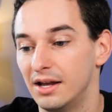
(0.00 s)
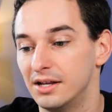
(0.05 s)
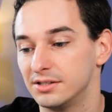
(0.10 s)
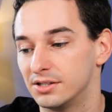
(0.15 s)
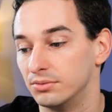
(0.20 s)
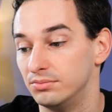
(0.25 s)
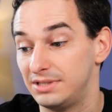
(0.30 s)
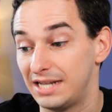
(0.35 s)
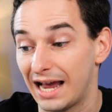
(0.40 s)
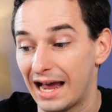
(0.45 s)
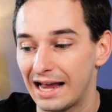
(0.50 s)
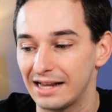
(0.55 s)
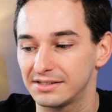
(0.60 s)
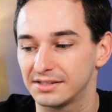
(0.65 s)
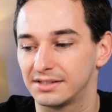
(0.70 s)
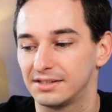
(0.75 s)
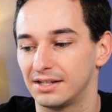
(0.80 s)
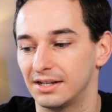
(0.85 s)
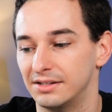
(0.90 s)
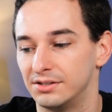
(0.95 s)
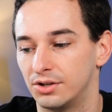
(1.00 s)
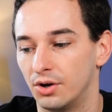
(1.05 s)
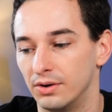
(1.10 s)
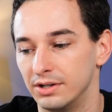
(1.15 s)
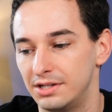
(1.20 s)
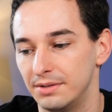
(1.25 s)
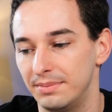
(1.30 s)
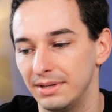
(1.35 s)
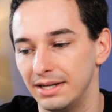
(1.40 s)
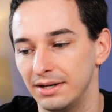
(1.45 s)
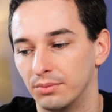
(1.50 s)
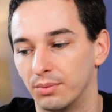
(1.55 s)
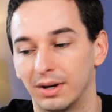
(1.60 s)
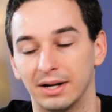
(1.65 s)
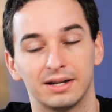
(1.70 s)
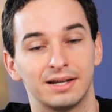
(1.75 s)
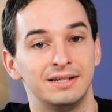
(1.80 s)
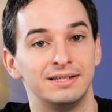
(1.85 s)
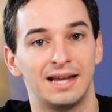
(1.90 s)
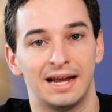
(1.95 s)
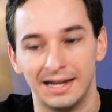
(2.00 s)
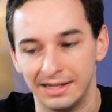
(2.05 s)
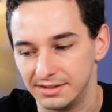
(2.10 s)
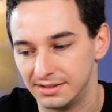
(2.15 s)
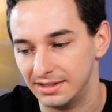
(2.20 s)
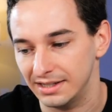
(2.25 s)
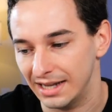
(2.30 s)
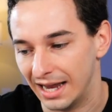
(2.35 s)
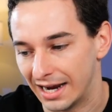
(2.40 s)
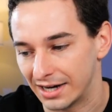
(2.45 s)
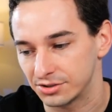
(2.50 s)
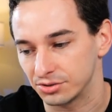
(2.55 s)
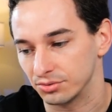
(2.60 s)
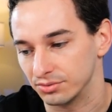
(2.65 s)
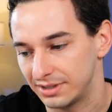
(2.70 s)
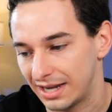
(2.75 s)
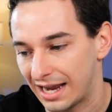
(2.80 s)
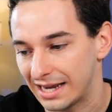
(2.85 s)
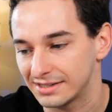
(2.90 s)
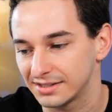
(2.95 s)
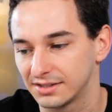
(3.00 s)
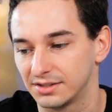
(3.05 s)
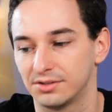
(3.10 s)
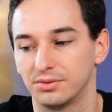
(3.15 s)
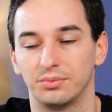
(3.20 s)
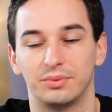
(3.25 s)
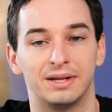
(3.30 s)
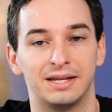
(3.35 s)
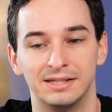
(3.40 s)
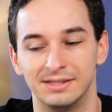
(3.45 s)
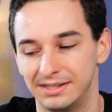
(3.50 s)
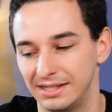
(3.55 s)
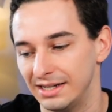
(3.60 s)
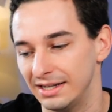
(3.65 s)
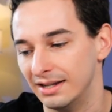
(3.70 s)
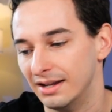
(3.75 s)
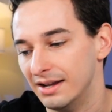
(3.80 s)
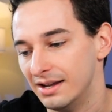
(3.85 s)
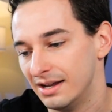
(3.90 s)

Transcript: So tasks is going to be what contains the actual tasks. We can see